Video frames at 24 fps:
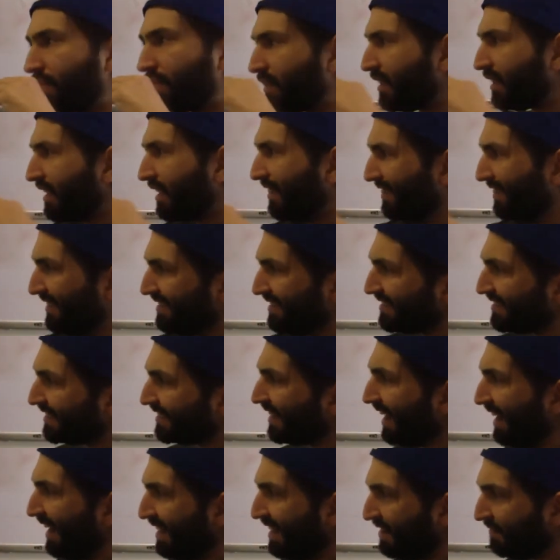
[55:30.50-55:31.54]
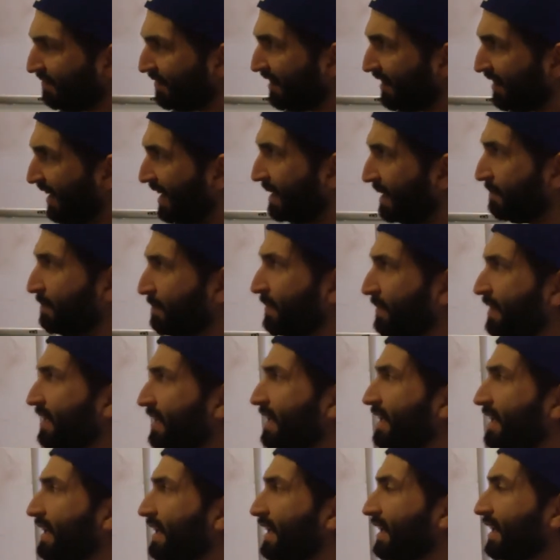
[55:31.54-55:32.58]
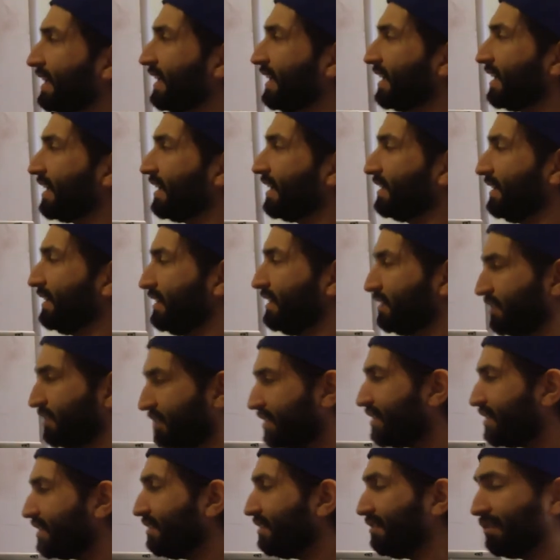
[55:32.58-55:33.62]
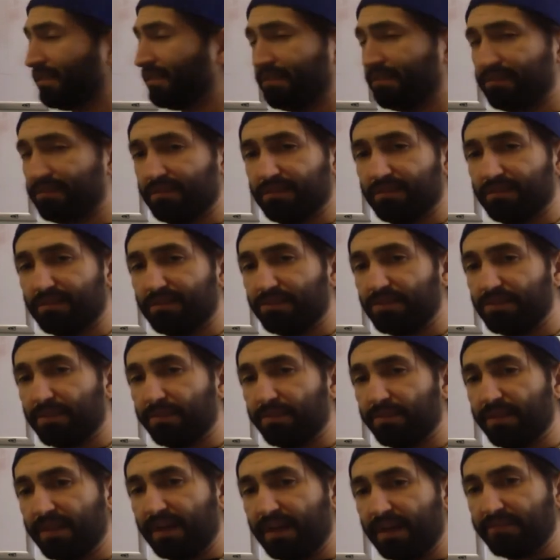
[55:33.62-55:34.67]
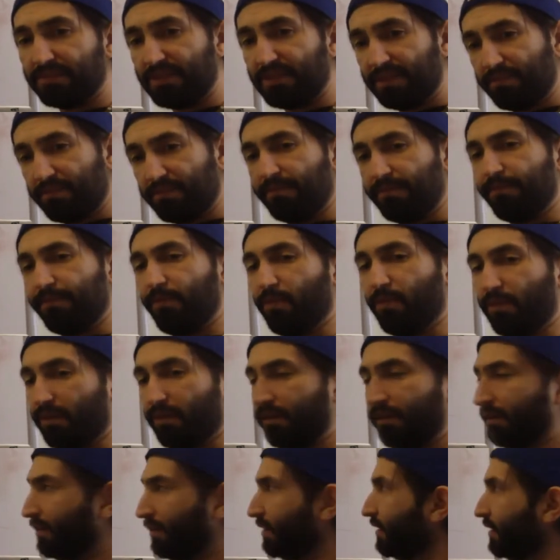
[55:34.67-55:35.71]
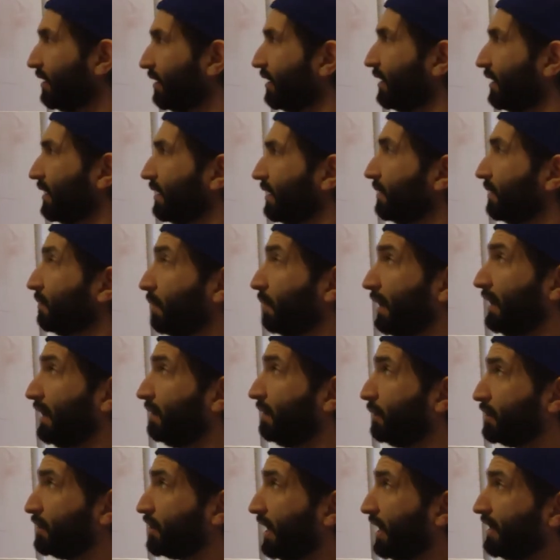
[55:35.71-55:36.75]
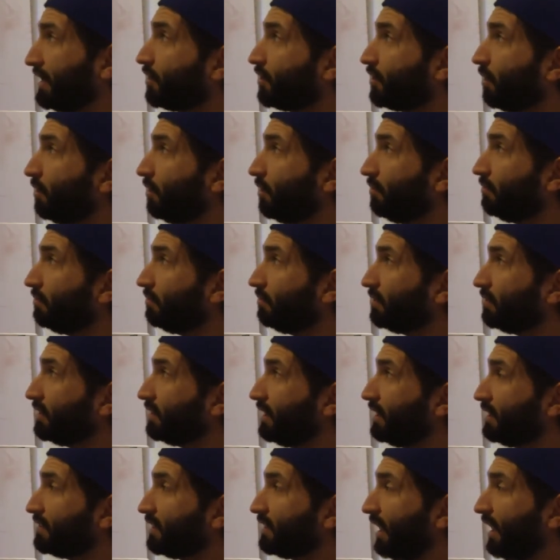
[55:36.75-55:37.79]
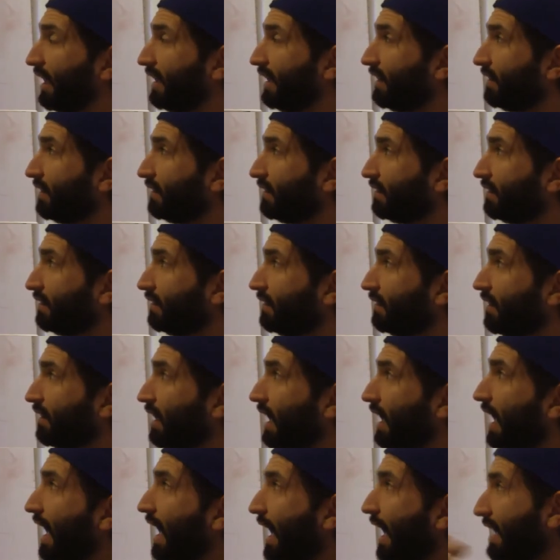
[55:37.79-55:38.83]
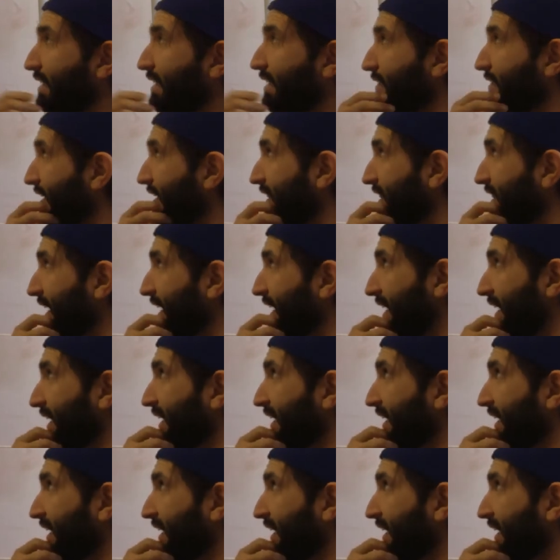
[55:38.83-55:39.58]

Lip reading: this kind of game is still something I've seen before, which I don't dislike. I think that